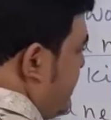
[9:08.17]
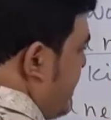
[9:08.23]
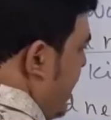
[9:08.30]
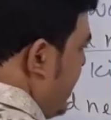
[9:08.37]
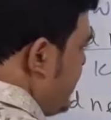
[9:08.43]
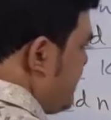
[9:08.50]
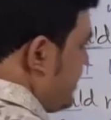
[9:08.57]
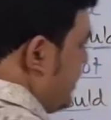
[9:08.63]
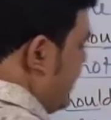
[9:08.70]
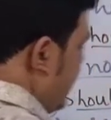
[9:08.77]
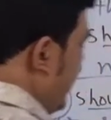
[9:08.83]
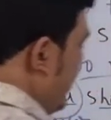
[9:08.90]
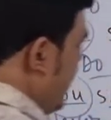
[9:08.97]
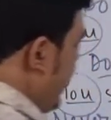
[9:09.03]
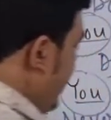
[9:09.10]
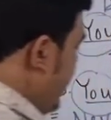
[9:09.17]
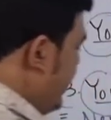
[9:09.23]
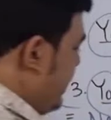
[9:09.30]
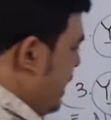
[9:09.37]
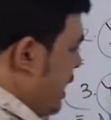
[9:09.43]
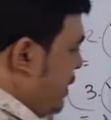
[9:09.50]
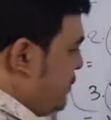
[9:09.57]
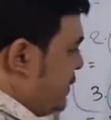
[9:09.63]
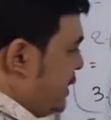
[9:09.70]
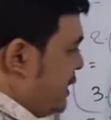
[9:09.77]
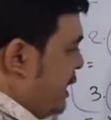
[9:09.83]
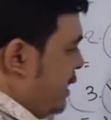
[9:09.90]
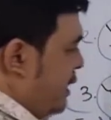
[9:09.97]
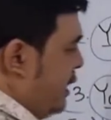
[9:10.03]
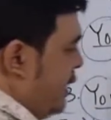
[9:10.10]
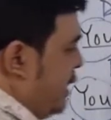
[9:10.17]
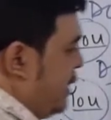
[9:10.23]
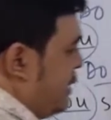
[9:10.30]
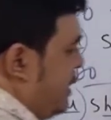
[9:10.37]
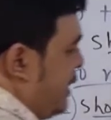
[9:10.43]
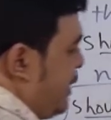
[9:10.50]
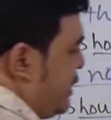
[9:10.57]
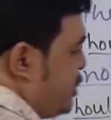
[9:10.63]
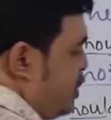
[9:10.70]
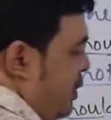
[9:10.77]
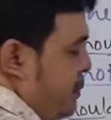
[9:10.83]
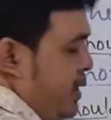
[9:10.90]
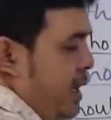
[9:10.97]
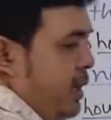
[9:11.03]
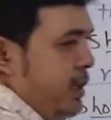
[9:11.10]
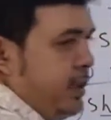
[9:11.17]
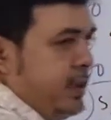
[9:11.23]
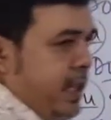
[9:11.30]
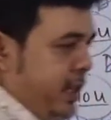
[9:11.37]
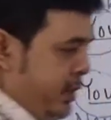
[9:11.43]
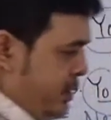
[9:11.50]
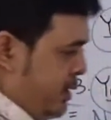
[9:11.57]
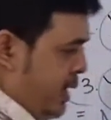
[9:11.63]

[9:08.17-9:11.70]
is us, and after that the rest of the things,